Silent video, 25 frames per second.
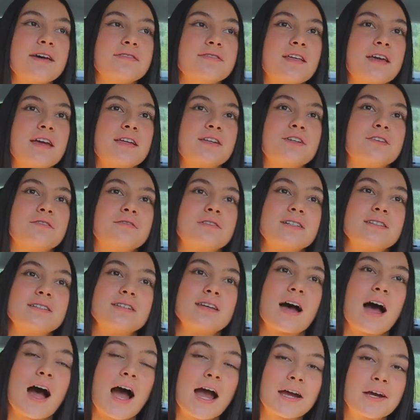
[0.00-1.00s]
and then you
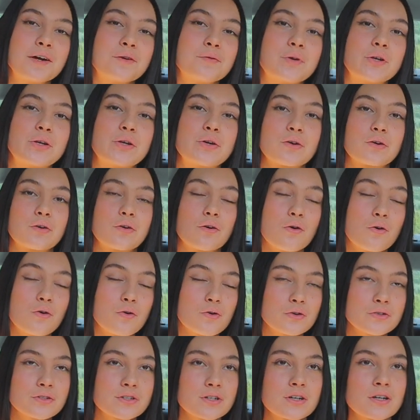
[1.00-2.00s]
retire when you're
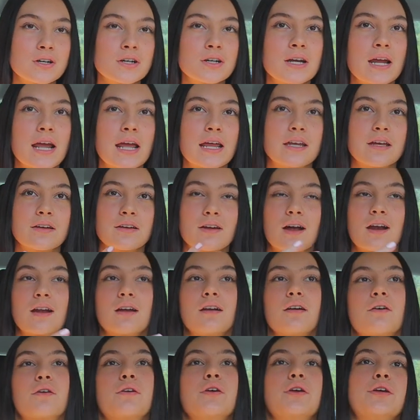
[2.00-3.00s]
older and you gotta
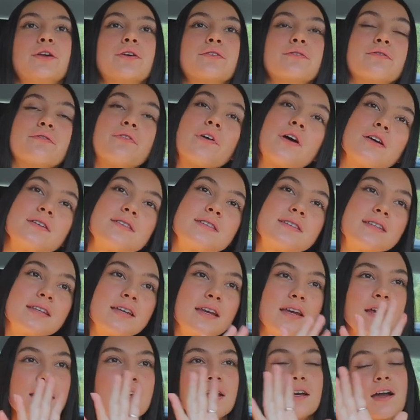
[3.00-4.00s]
go to
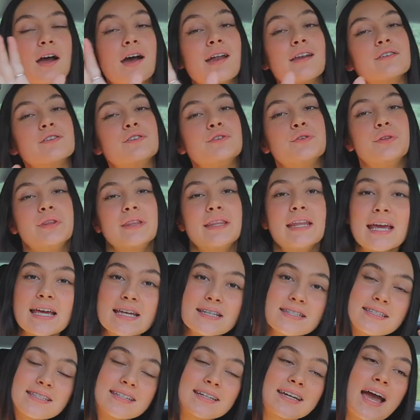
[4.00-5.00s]
university, you gotta do
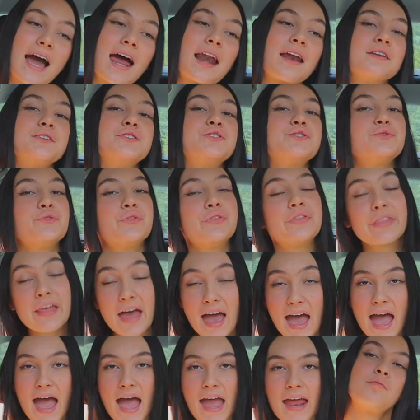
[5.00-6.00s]
this, you gotta do
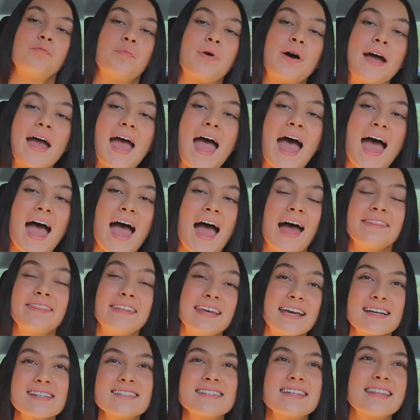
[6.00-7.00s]
that. But at
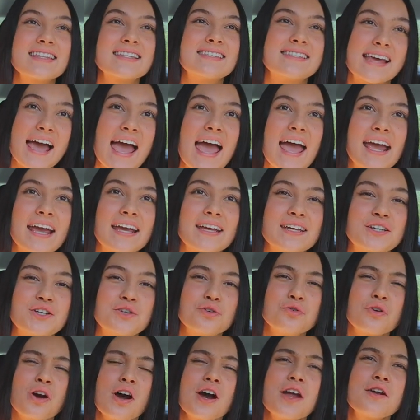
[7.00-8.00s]
the end of the day,
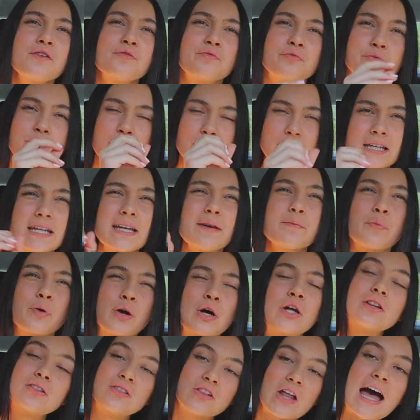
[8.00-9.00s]
you gotta really
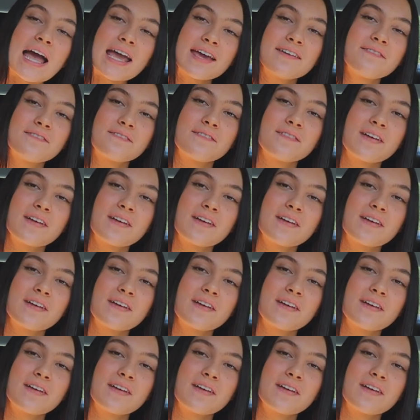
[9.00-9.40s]
put life